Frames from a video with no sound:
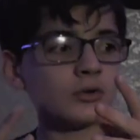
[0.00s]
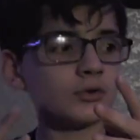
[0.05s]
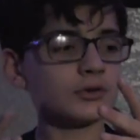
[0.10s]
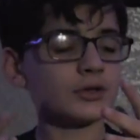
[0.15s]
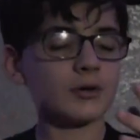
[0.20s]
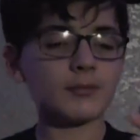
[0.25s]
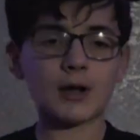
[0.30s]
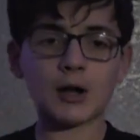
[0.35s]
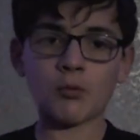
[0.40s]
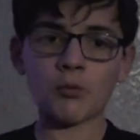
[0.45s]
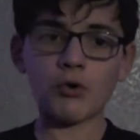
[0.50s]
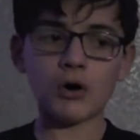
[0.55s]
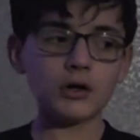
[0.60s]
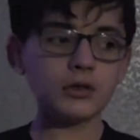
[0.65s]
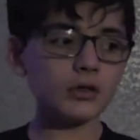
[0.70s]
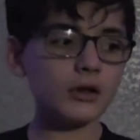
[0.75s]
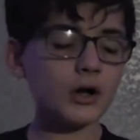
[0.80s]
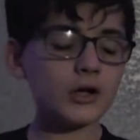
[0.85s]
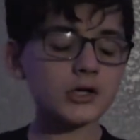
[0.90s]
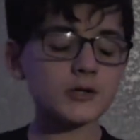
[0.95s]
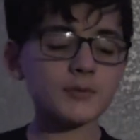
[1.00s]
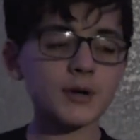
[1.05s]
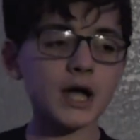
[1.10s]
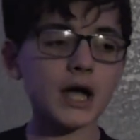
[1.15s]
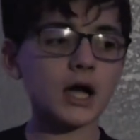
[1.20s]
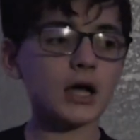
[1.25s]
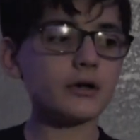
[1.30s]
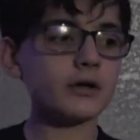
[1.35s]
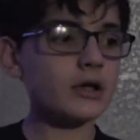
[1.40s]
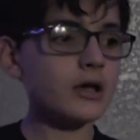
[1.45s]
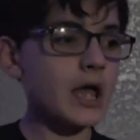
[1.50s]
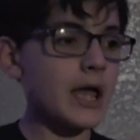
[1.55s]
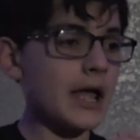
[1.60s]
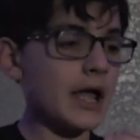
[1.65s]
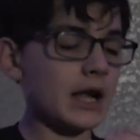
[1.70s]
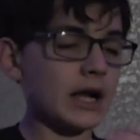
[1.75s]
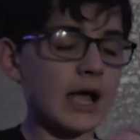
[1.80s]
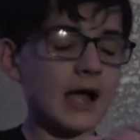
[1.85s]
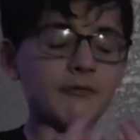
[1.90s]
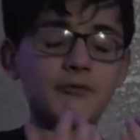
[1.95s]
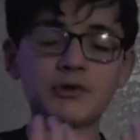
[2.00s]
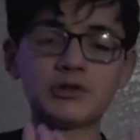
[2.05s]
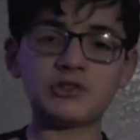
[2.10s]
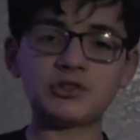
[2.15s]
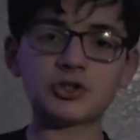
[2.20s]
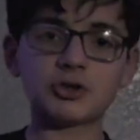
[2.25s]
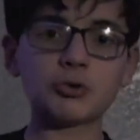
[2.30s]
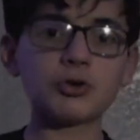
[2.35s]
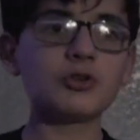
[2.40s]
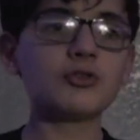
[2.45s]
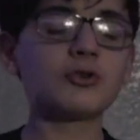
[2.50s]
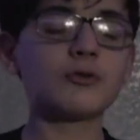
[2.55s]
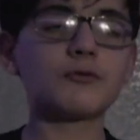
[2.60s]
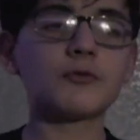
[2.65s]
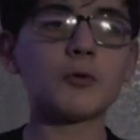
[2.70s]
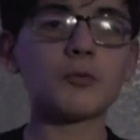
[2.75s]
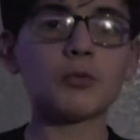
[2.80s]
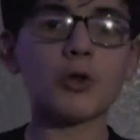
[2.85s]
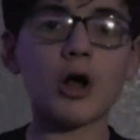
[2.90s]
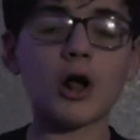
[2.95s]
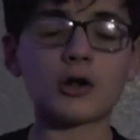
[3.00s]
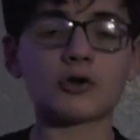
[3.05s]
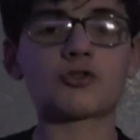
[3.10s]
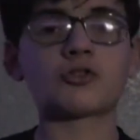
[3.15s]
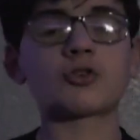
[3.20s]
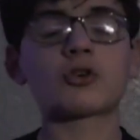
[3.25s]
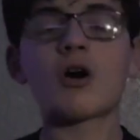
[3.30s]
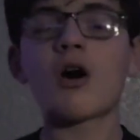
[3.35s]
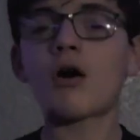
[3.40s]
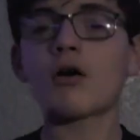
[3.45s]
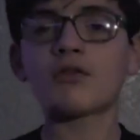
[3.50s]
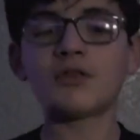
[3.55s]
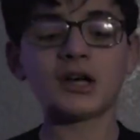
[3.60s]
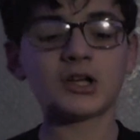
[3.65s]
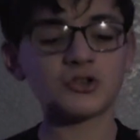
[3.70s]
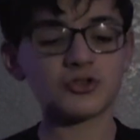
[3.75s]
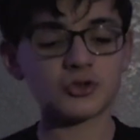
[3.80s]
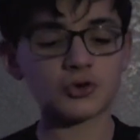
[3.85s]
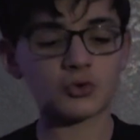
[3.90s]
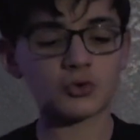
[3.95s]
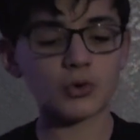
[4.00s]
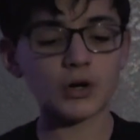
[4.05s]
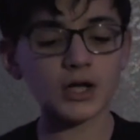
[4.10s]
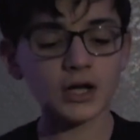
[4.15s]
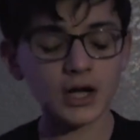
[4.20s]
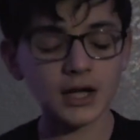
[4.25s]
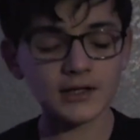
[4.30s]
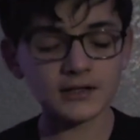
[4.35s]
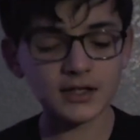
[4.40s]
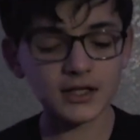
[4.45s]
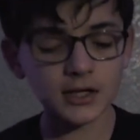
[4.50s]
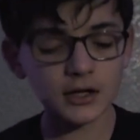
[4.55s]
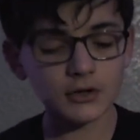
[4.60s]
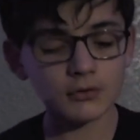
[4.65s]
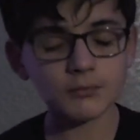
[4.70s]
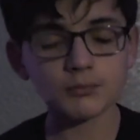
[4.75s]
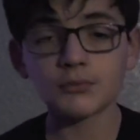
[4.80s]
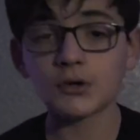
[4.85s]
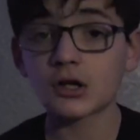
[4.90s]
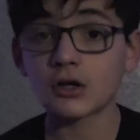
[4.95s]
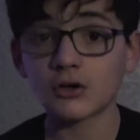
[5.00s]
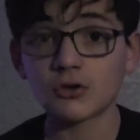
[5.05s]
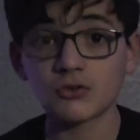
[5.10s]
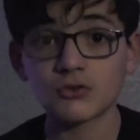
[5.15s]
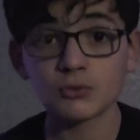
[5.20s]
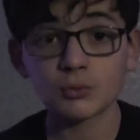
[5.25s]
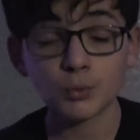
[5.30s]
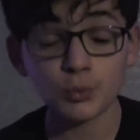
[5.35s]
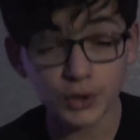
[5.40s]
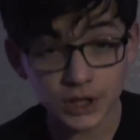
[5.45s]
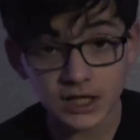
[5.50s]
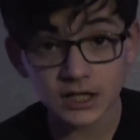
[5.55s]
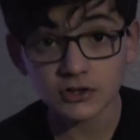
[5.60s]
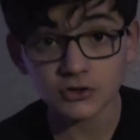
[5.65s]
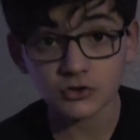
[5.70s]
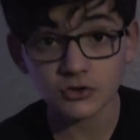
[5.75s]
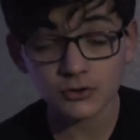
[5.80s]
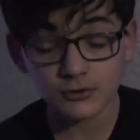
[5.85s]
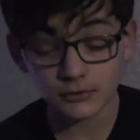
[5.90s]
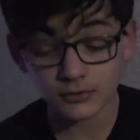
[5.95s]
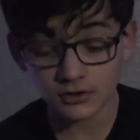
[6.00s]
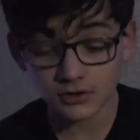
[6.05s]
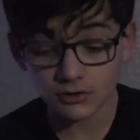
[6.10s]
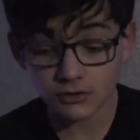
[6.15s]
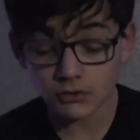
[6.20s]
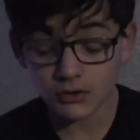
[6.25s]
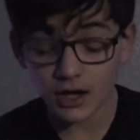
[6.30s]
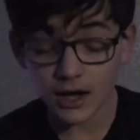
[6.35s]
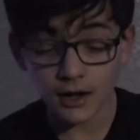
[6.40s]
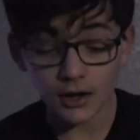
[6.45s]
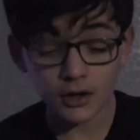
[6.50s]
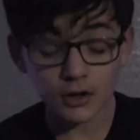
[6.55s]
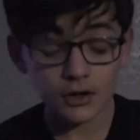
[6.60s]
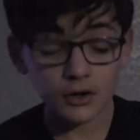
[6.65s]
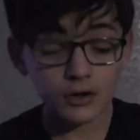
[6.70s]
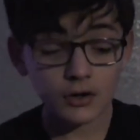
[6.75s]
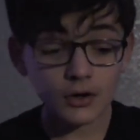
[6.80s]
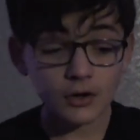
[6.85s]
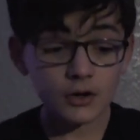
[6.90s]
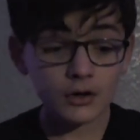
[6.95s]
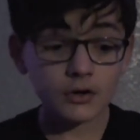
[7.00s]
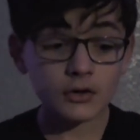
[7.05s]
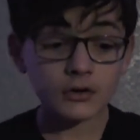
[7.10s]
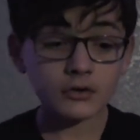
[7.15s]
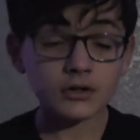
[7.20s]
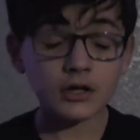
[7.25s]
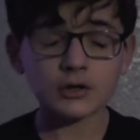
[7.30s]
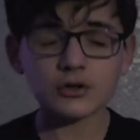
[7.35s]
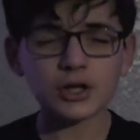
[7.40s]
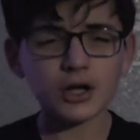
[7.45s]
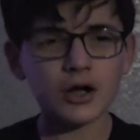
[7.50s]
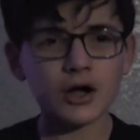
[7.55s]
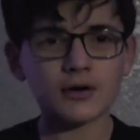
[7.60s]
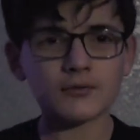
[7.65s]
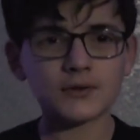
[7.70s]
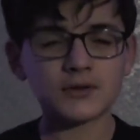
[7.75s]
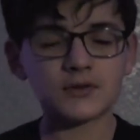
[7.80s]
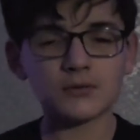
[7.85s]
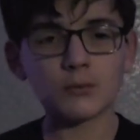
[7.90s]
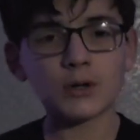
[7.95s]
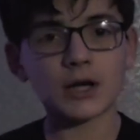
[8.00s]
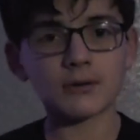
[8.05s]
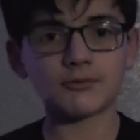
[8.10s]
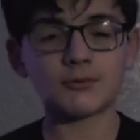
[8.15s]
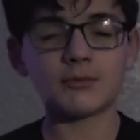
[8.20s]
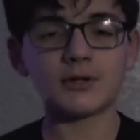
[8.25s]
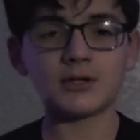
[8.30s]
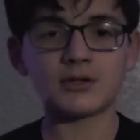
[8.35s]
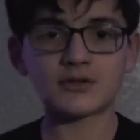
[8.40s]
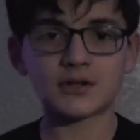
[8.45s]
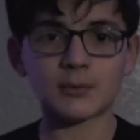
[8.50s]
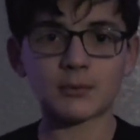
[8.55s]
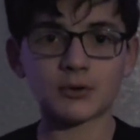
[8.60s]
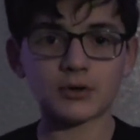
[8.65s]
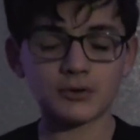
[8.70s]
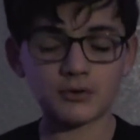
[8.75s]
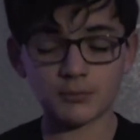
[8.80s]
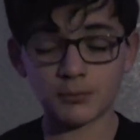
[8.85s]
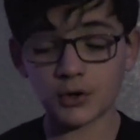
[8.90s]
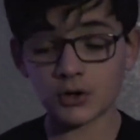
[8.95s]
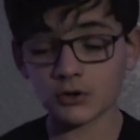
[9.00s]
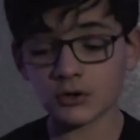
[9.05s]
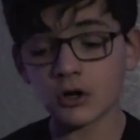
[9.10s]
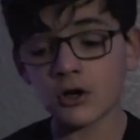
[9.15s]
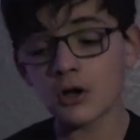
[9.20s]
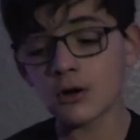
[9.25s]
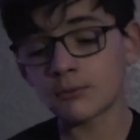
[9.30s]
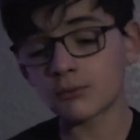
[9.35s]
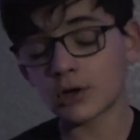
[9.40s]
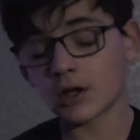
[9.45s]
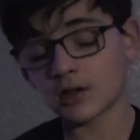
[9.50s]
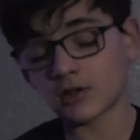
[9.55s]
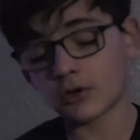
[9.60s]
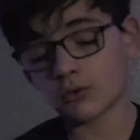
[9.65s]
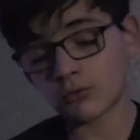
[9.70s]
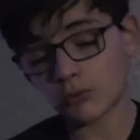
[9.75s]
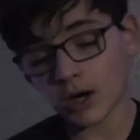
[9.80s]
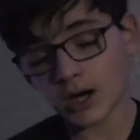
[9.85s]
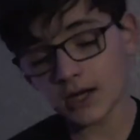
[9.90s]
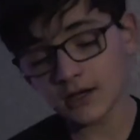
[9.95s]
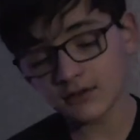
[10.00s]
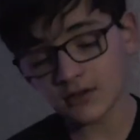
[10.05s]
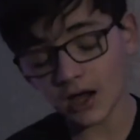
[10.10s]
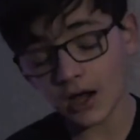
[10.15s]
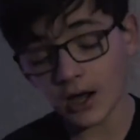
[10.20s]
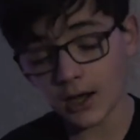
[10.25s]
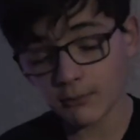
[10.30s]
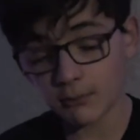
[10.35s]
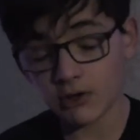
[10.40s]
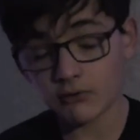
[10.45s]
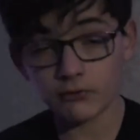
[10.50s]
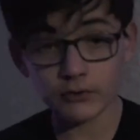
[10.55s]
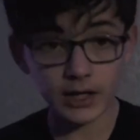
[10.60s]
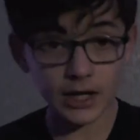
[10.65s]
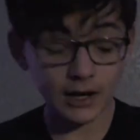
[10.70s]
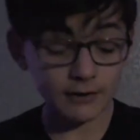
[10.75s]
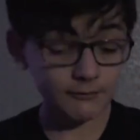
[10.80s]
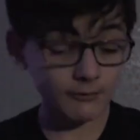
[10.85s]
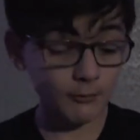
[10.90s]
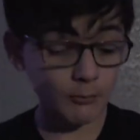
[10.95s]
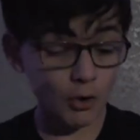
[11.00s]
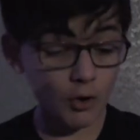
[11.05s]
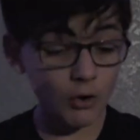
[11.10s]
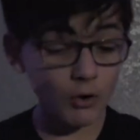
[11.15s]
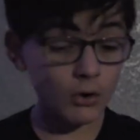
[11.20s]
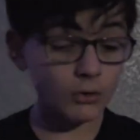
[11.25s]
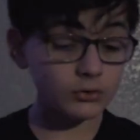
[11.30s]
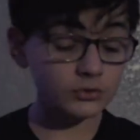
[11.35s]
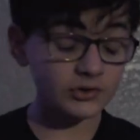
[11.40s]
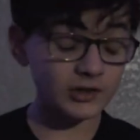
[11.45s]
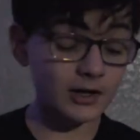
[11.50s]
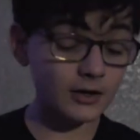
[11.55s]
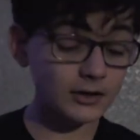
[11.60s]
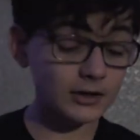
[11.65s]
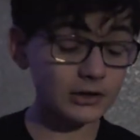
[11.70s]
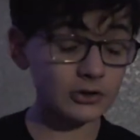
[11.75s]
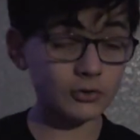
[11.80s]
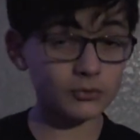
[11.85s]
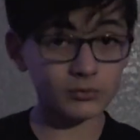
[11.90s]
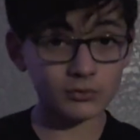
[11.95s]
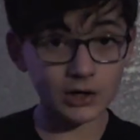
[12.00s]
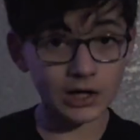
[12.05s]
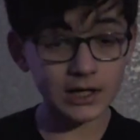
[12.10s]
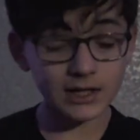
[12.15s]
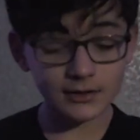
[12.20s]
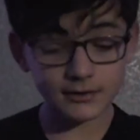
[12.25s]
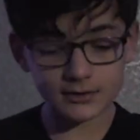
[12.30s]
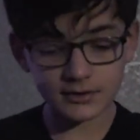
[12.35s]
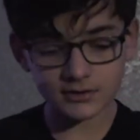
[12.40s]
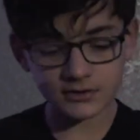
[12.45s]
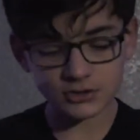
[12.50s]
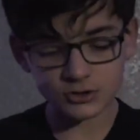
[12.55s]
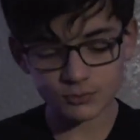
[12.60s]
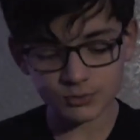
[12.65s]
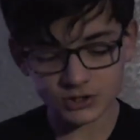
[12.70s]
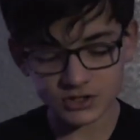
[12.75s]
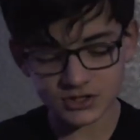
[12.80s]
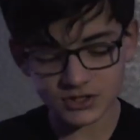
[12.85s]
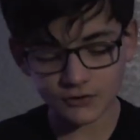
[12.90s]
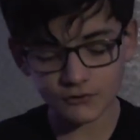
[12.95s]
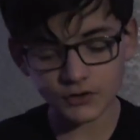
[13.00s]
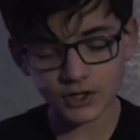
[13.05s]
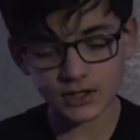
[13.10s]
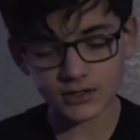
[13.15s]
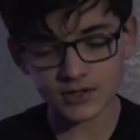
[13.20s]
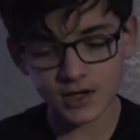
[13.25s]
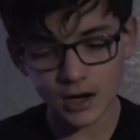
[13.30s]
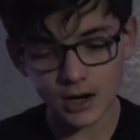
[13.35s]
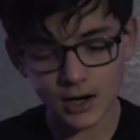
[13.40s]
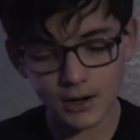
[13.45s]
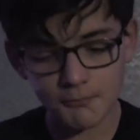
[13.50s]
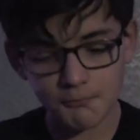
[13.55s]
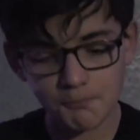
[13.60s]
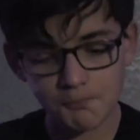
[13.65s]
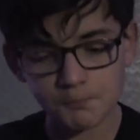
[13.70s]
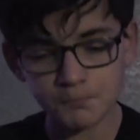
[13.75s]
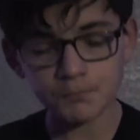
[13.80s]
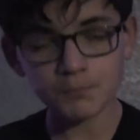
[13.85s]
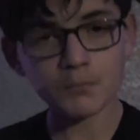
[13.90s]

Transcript: them at one launch pad and have a series of them launch? That is a great idea, because we can certainly do that. Now, they obviously would have to be separated apart, but at the right time, if we have them all done at the right specific time,